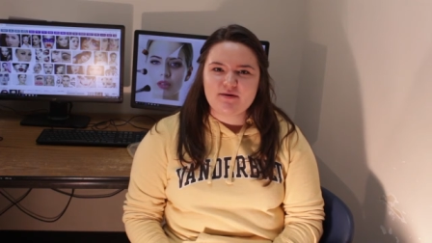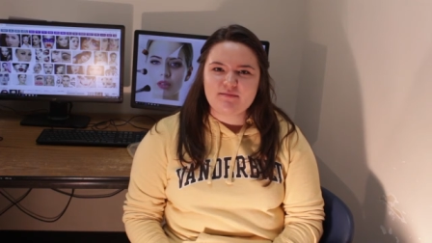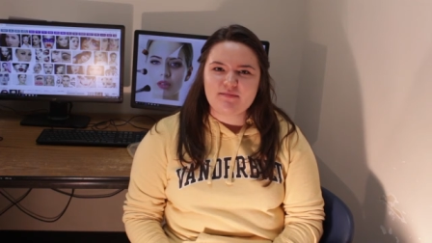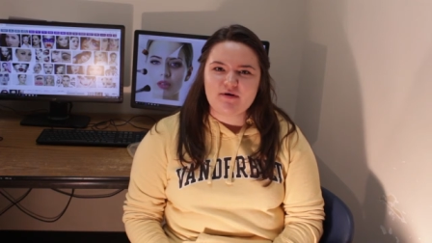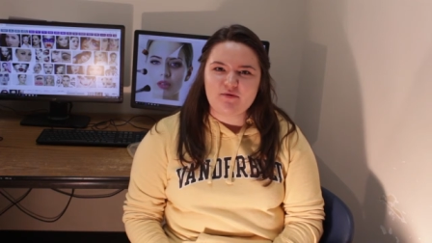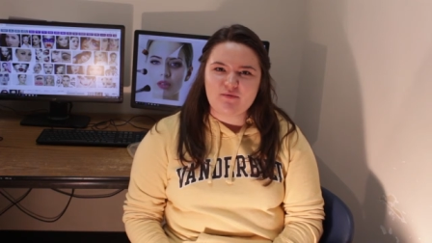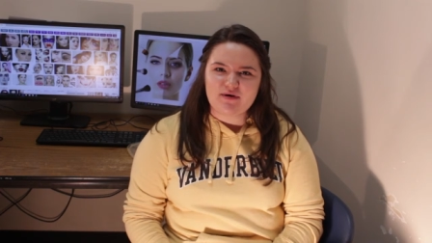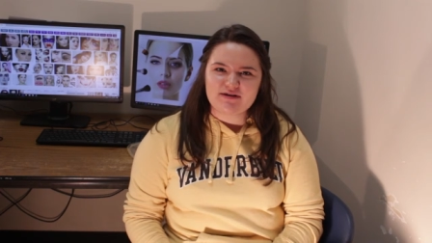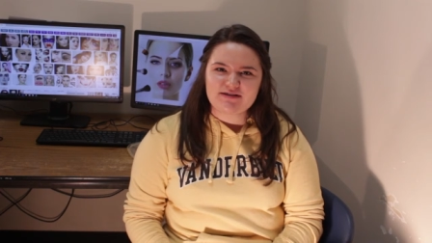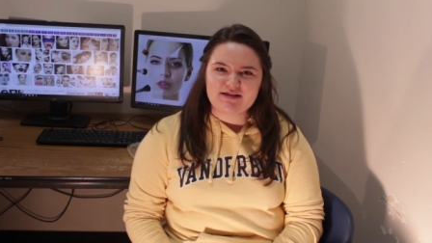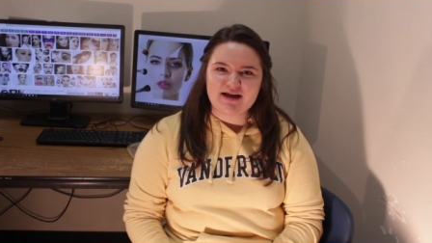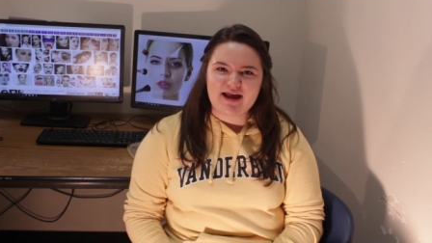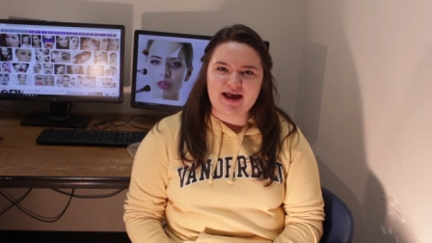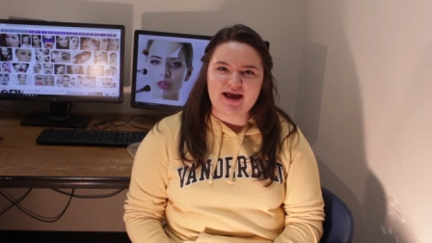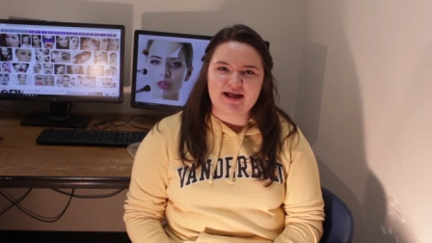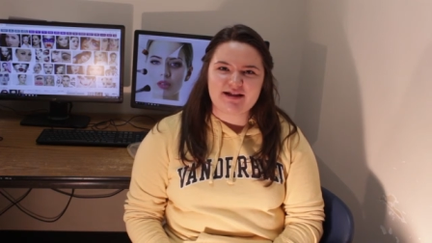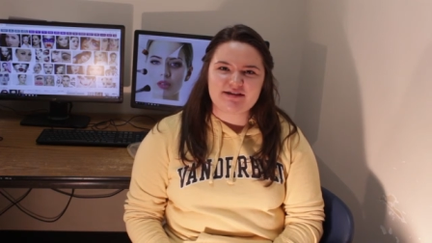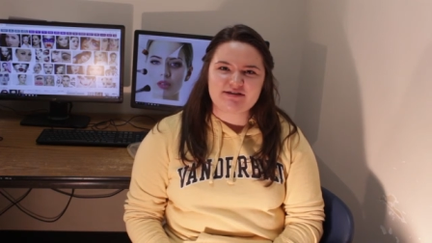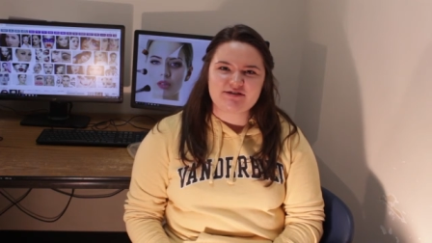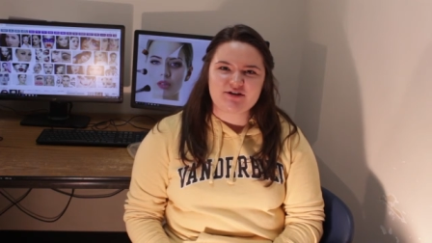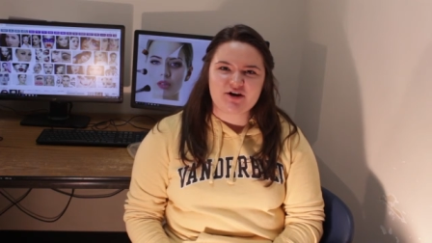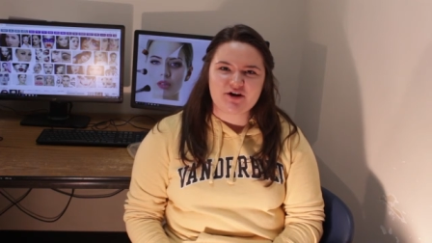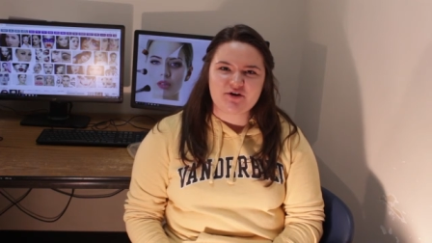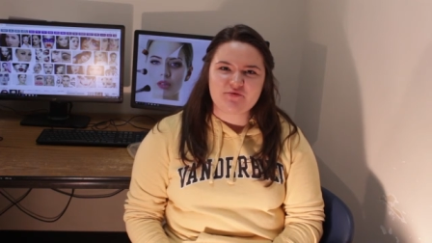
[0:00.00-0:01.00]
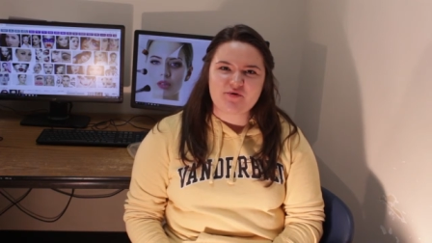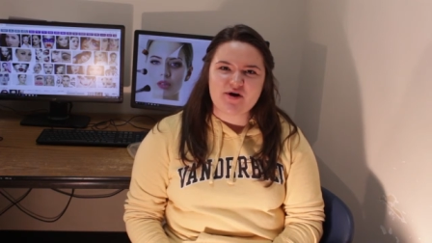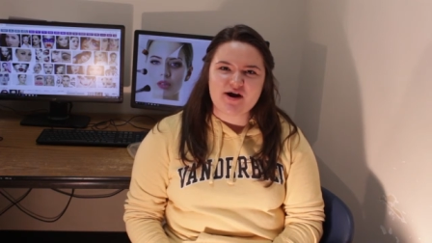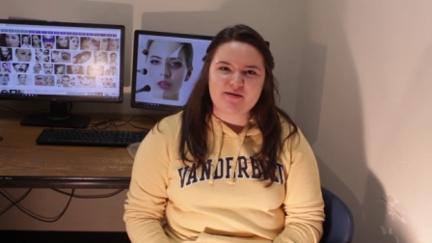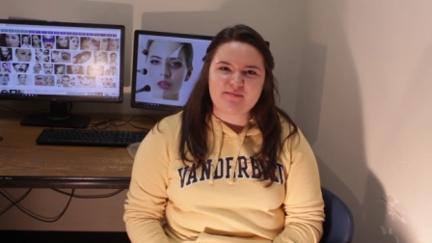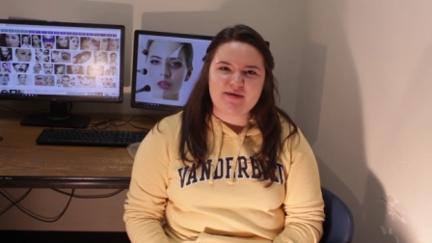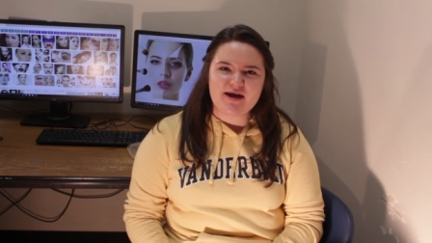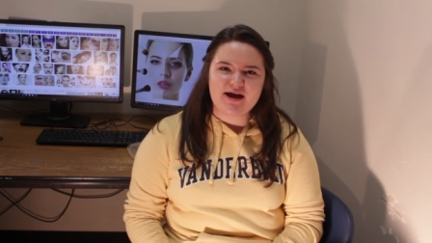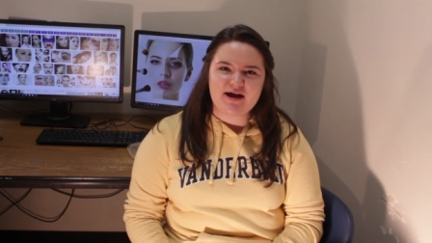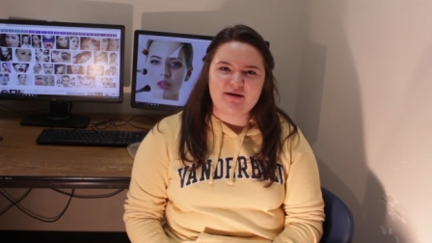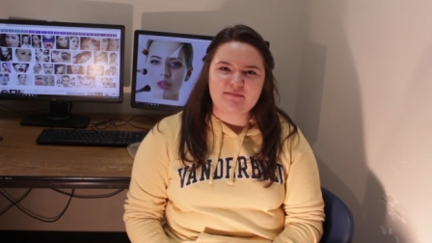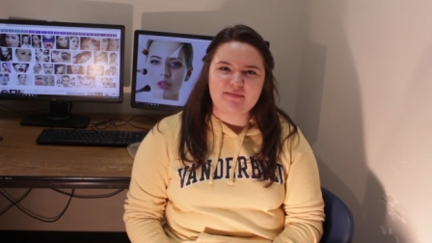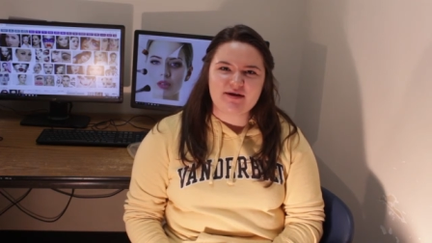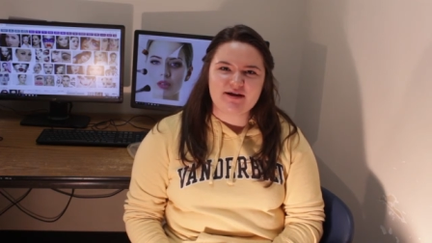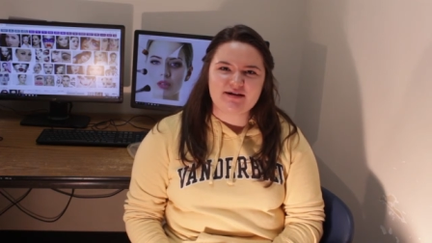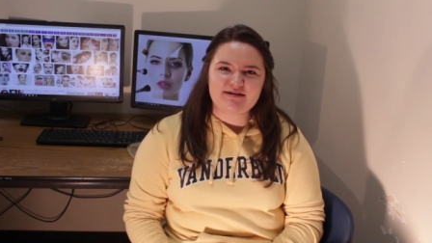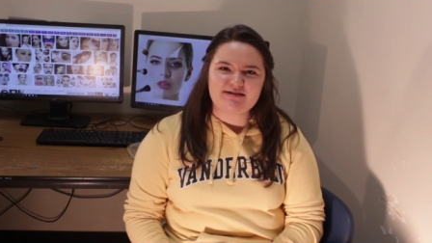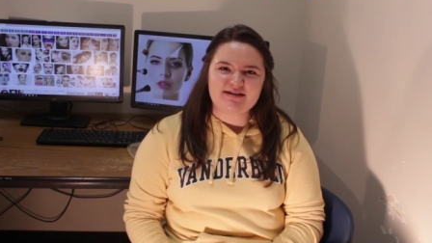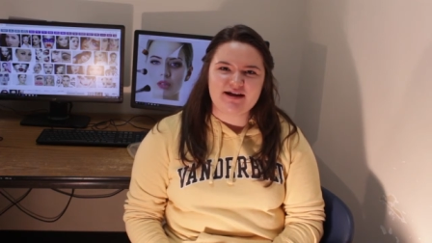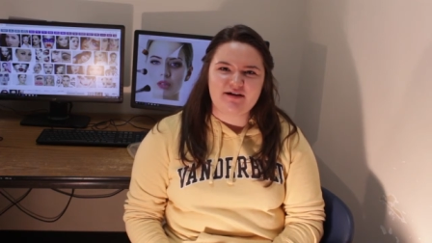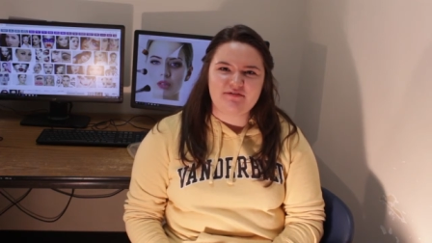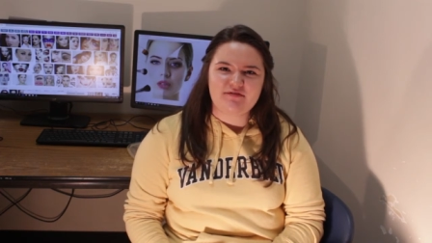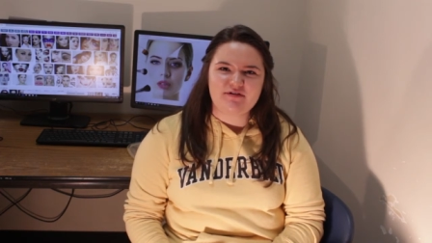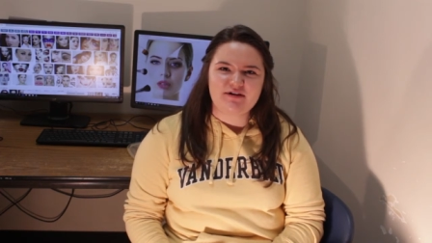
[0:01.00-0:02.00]
But once I had started wearing makeup,
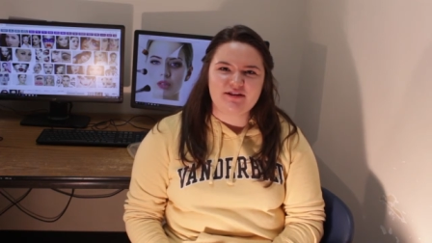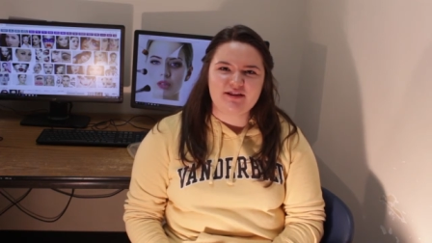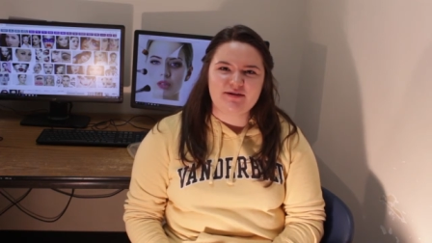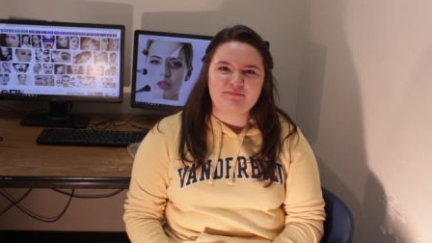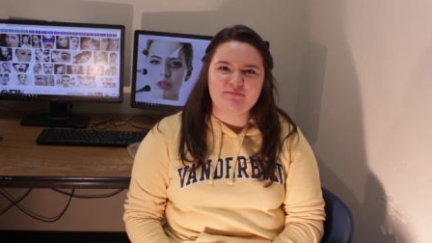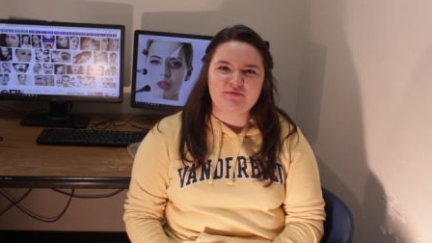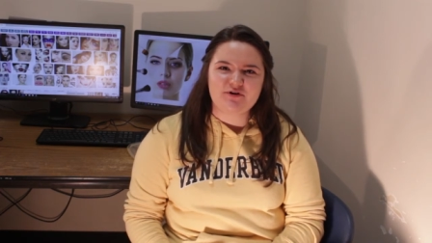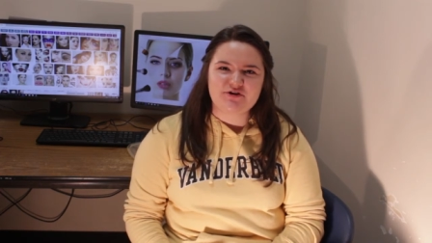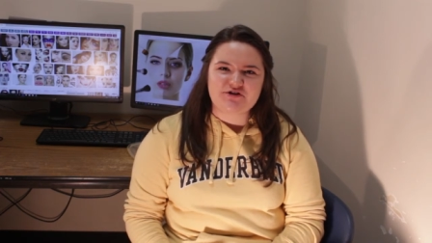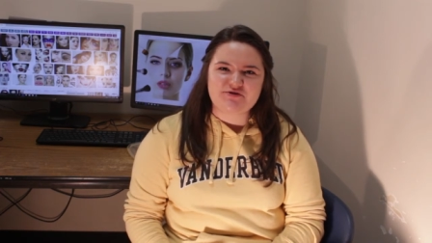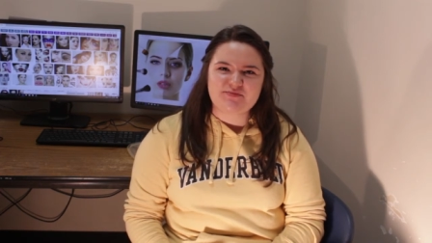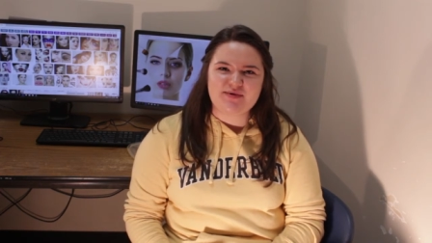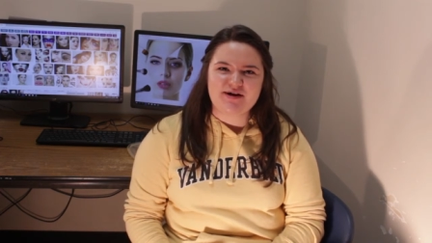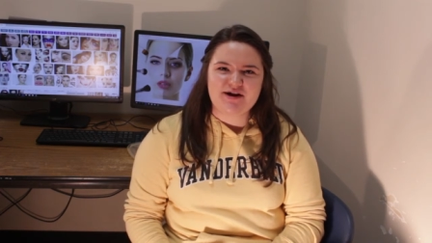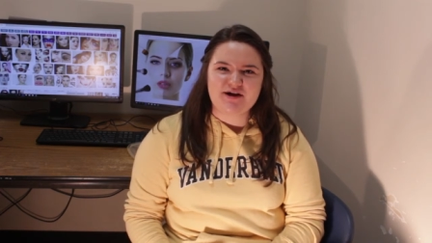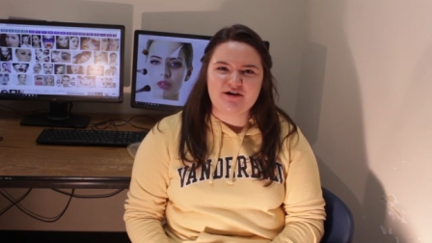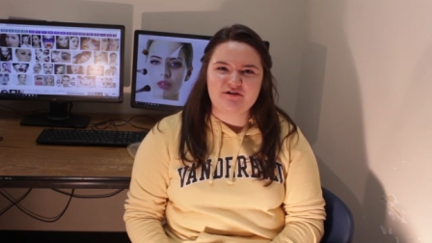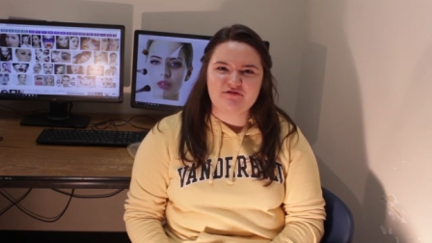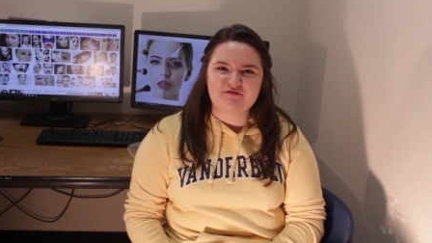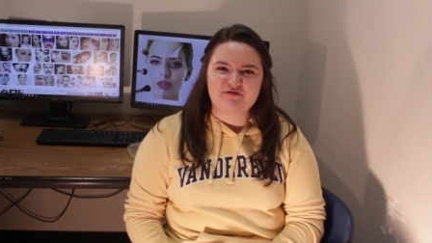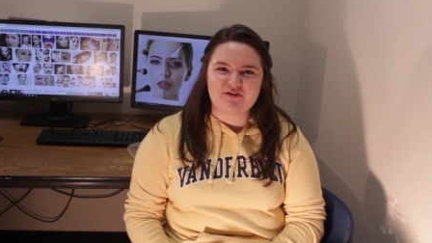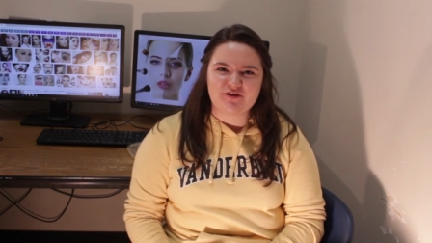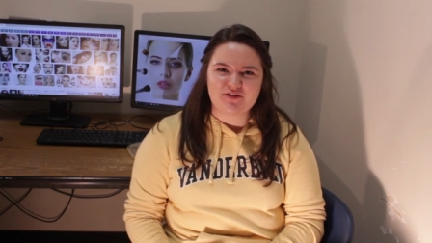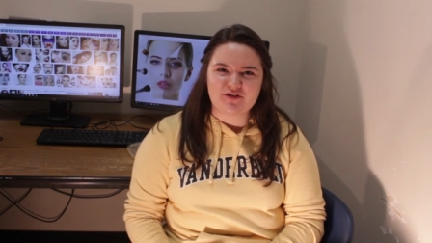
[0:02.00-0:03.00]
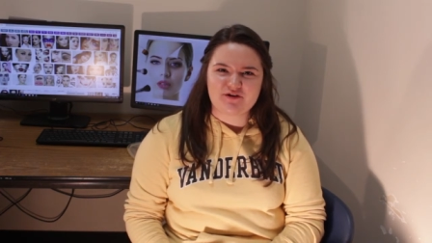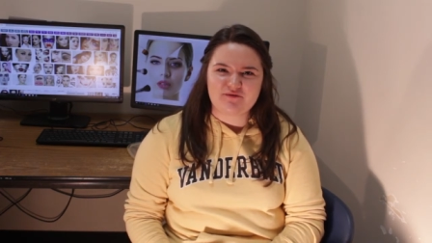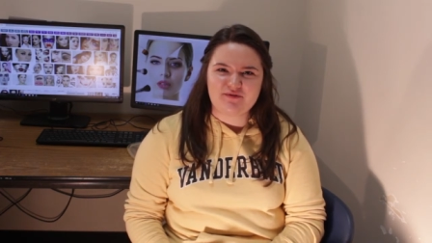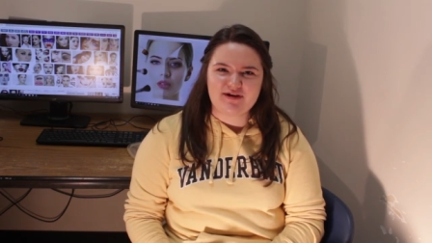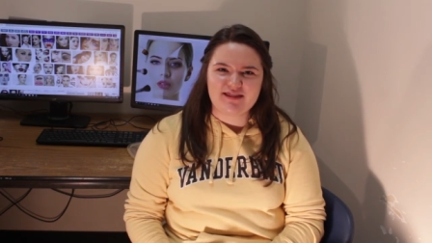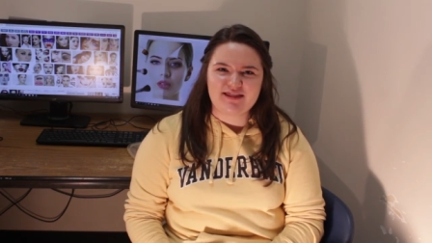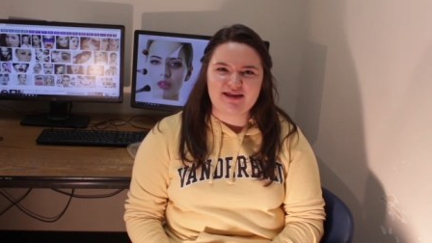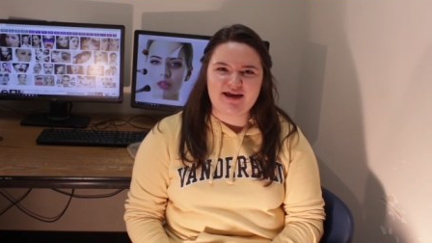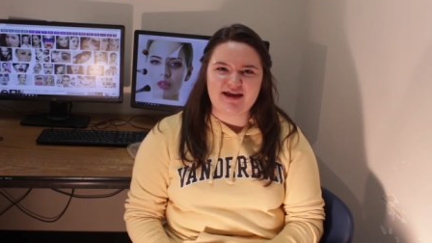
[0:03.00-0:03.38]
it definitely pushed me to go further with